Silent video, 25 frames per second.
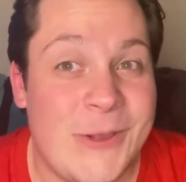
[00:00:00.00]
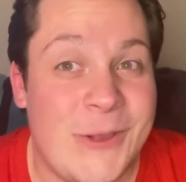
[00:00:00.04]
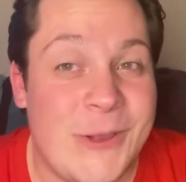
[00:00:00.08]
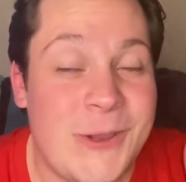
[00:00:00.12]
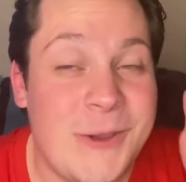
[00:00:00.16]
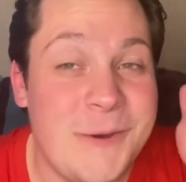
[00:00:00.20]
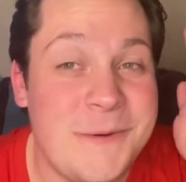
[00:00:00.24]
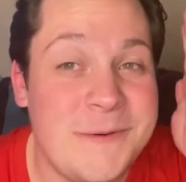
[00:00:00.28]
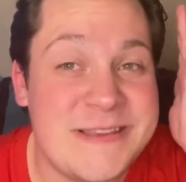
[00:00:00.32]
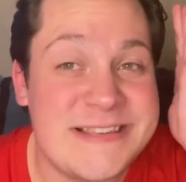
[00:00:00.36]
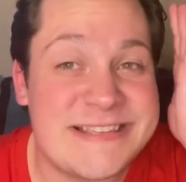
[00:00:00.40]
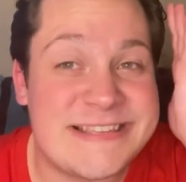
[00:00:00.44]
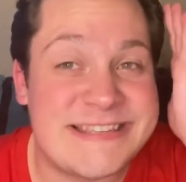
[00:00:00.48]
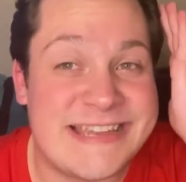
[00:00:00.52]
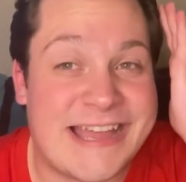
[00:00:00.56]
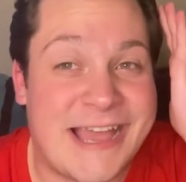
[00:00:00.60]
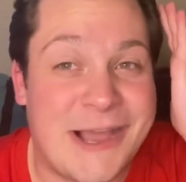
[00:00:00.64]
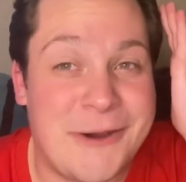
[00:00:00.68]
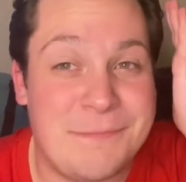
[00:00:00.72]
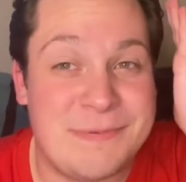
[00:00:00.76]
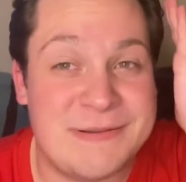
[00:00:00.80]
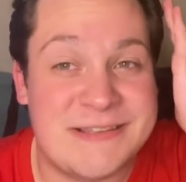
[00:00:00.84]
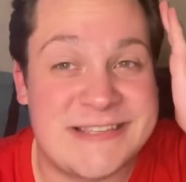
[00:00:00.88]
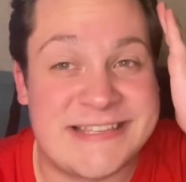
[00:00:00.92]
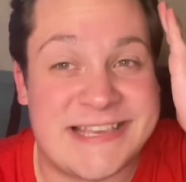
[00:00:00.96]
who is
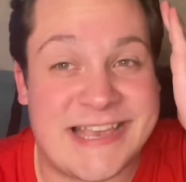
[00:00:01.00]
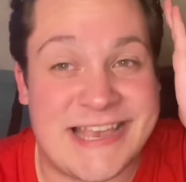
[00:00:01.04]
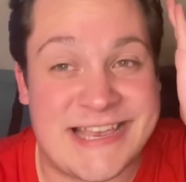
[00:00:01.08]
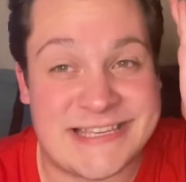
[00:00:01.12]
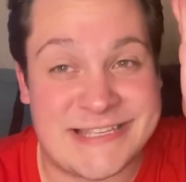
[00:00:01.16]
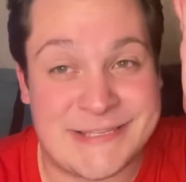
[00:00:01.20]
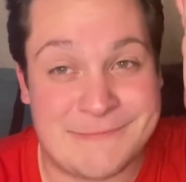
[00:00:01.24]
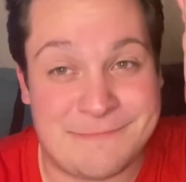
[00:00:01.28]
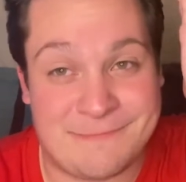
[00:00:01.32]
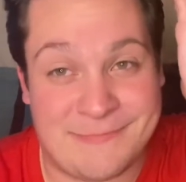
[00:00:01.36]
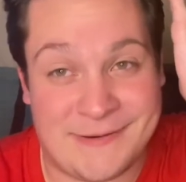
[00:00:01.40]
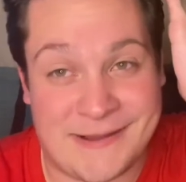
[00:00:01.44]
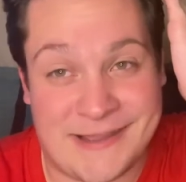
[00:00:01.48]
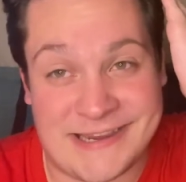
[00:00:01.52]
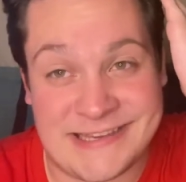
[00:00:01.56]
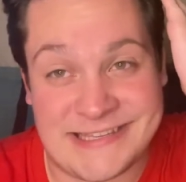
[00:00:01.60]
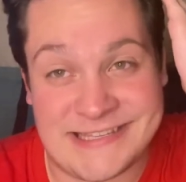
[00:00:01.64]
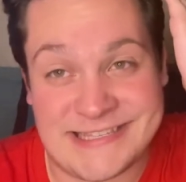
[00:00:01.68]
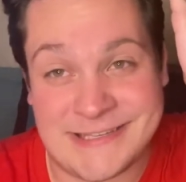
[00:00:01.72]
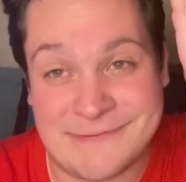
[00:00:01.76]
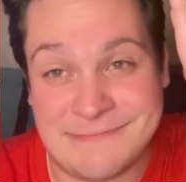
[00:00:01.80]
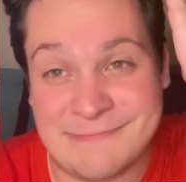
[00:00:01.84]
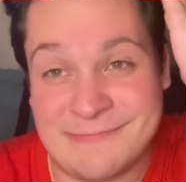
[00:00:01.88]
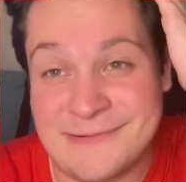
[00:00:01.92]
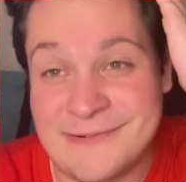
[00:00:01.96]
now possessed by
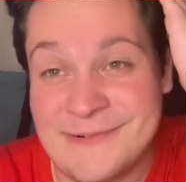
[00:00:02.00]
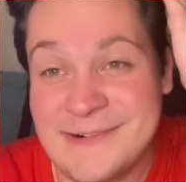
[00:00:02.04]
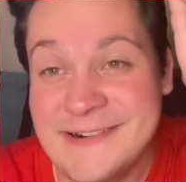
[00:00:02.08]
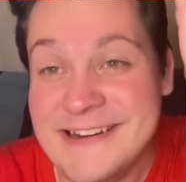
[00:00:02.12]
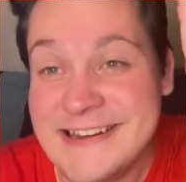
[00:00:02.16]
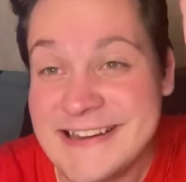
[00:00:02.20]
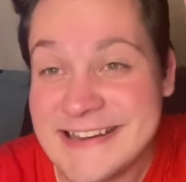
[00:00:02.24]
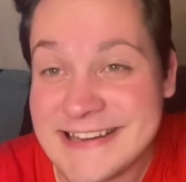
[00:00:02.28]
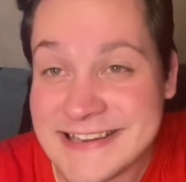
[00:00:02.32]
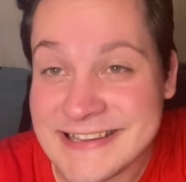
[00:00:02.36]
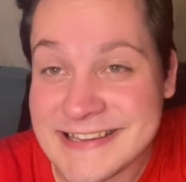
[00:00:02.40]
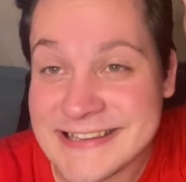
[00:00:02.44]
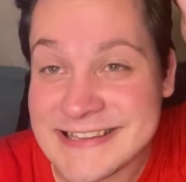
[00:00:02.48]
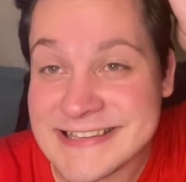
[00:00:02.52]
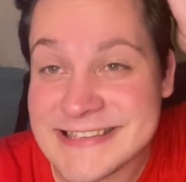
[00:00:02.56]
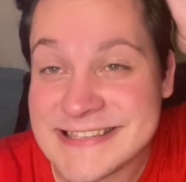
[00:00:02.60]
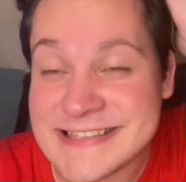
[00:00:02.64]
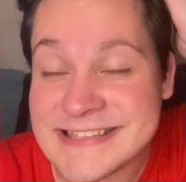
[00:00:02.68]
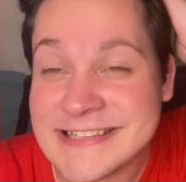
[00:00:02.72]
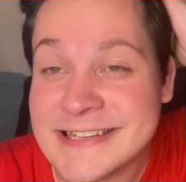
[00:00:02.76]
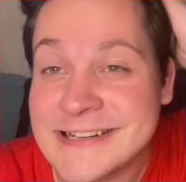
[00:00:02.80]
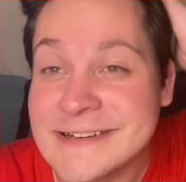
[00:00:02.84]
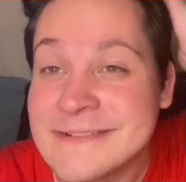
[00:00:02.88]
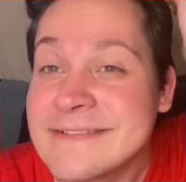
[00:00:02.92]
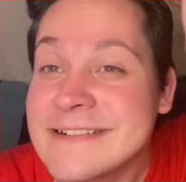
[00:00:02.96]
T'Pring.
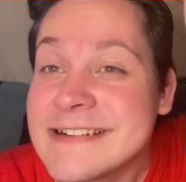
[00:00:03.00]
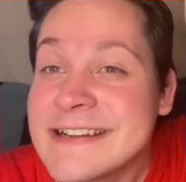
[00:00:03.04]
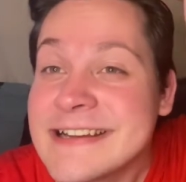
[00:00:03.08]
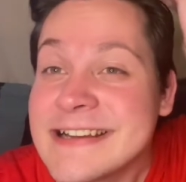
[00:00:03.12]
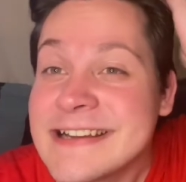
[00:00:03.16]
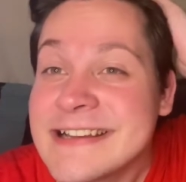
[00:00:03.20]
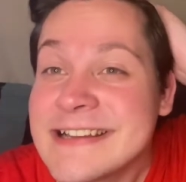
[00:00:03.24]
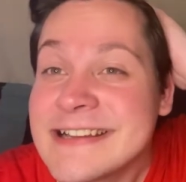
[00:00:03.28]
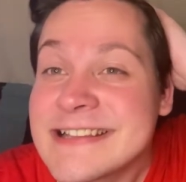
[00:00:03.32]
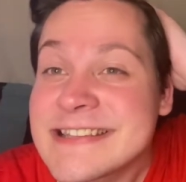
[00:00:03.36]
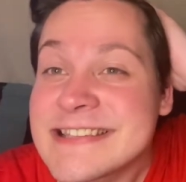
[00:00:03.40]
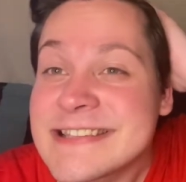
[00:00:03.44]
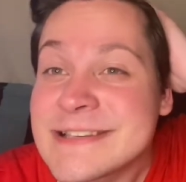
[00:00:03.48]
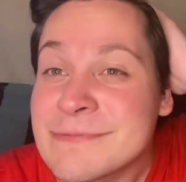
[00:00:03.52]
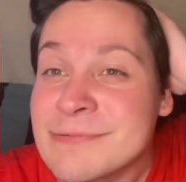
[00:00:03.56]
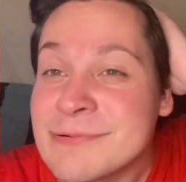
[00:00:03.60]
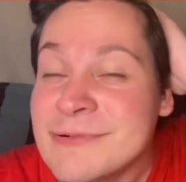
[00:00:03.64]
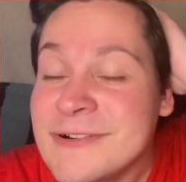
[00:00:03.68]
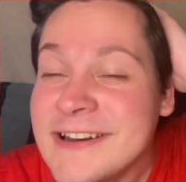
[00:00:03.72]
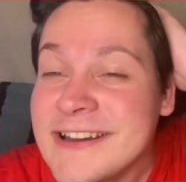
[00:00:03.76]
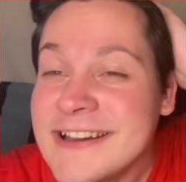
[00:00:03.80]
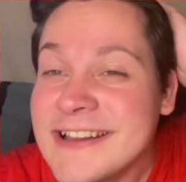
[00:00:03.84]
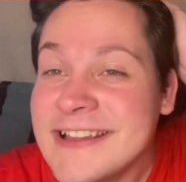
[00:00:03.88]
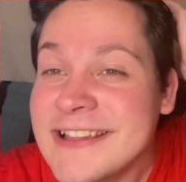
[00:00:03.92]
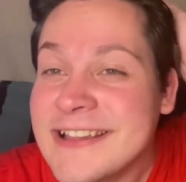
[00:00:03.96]
So
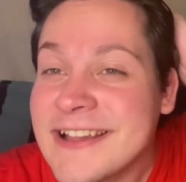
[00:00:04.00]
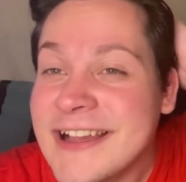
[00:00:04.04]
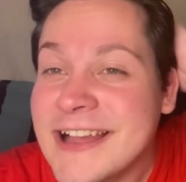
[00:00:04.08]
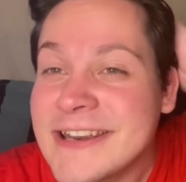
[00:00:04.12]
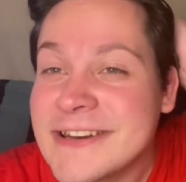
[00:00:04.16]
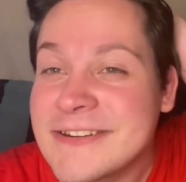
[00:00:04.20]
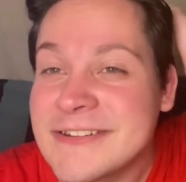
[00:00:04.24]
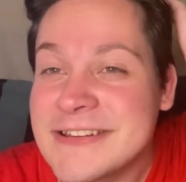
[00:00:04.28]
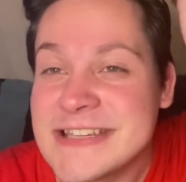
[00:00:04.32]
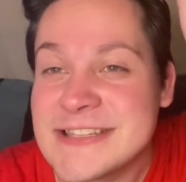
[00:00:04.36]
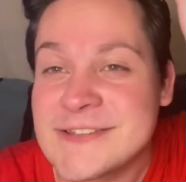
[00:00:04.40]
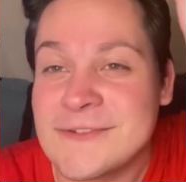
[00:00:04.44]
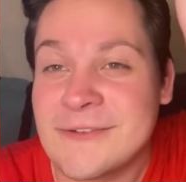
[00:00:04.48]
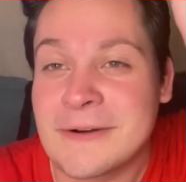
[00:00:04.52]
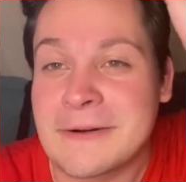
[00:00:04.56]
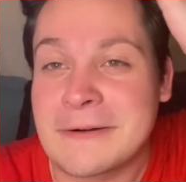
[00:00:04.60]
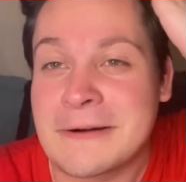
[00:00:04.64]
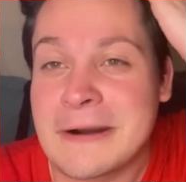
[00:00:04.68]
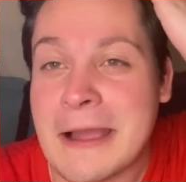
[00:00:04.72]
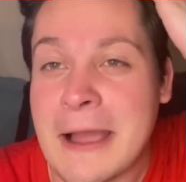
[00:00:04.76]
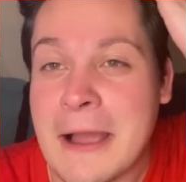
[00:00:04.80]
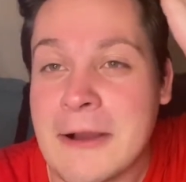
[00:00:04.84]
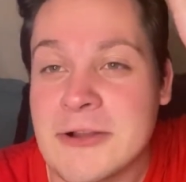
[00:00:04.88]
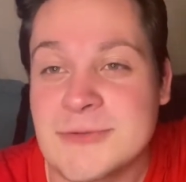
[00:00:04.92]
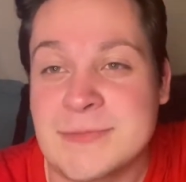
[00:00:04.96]
T'Pring kind of needs to figure
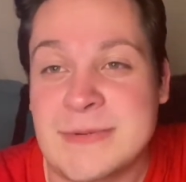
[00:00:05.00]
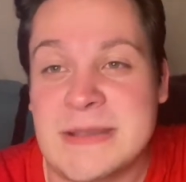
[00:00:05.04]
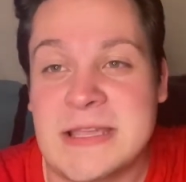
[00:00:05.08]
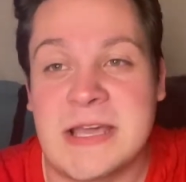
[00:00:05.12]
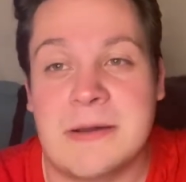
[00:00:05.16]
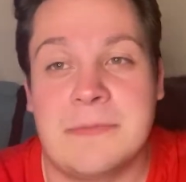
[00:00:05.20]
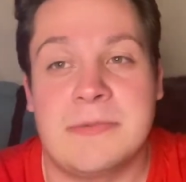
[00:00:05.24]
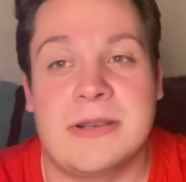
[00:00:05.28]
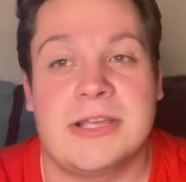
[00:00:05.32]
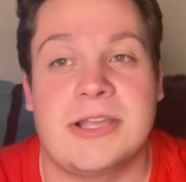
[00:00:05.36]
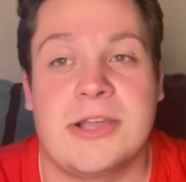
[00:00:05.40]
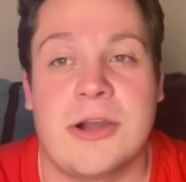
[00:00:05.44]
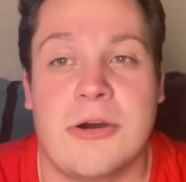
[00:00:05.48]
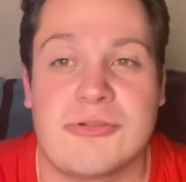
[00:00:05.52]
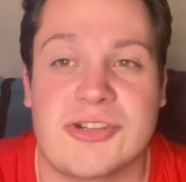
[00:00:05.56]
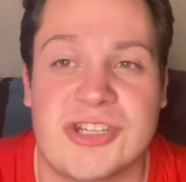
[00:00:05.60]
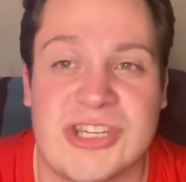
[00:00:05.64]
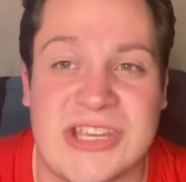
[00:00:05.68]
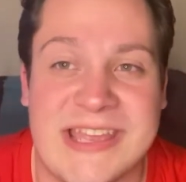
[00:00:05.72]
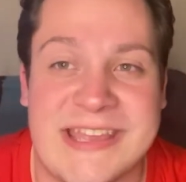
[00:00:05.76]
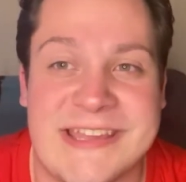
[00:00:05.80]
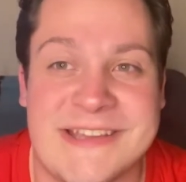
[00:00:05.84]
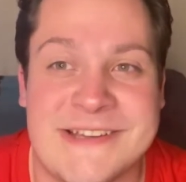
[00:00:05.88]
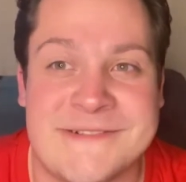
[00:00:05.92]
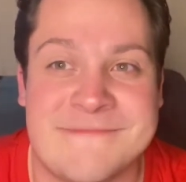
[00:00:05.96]
out how to become a
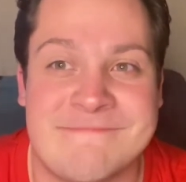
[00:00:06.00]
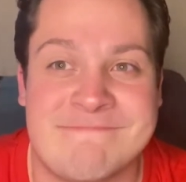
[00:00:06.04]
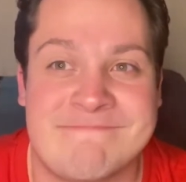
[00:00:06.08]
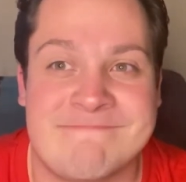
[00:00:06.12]
negotiator.